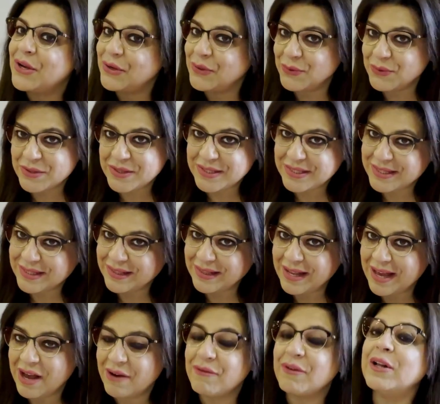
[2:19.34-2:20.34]
you still
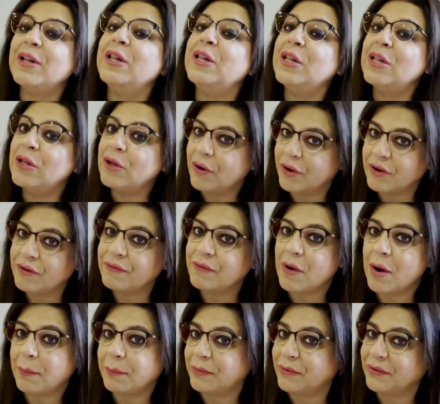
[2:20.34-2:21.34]
have a lot of
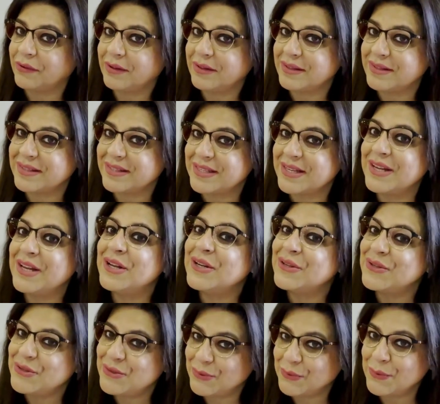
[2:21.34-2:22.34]
options
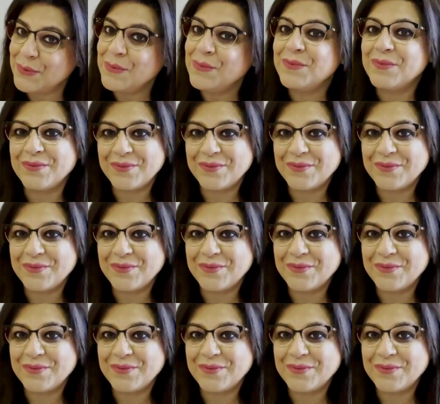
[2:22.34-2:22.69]
to